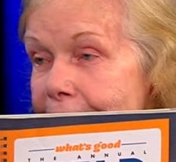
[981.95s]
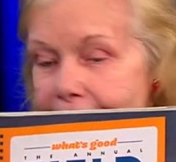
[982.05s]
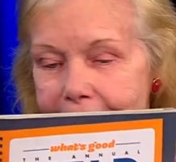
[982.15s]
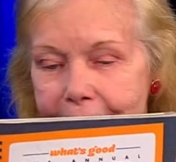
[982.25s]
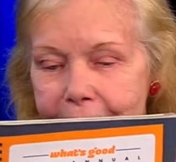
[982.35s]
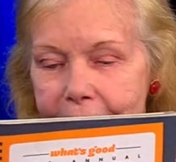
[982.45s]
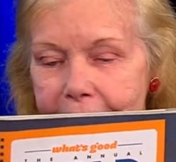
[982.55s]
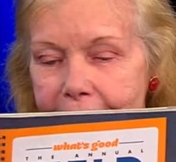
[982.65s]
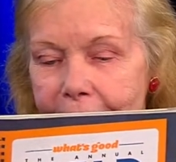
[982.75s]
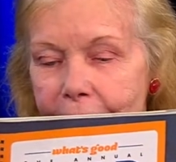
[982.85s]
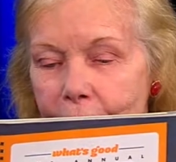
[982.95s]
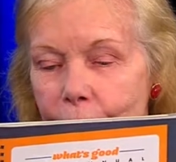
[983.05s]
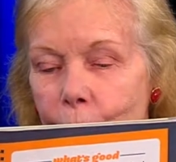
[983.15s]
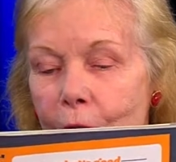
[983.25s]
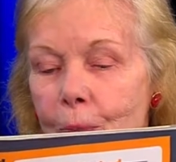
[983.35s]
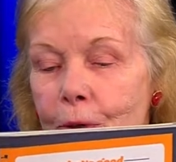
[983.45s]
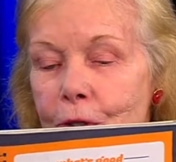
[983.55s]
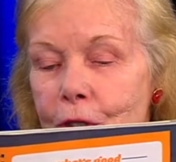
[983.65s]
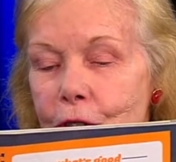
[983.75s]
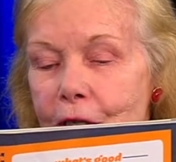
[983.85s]
They just have
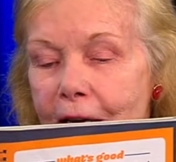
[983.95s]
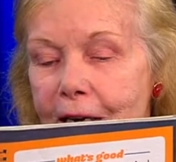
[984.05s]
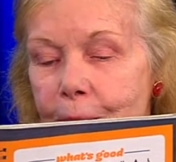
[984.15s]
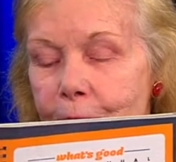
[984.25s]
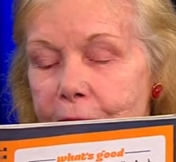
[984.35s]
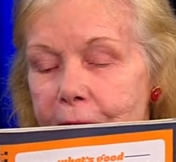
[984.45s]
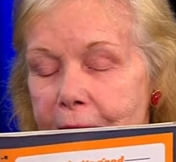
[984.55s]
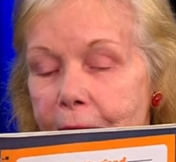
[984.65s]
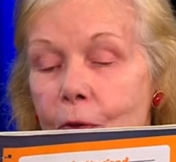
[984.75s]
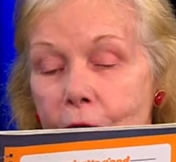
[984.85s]
well-person checkups. One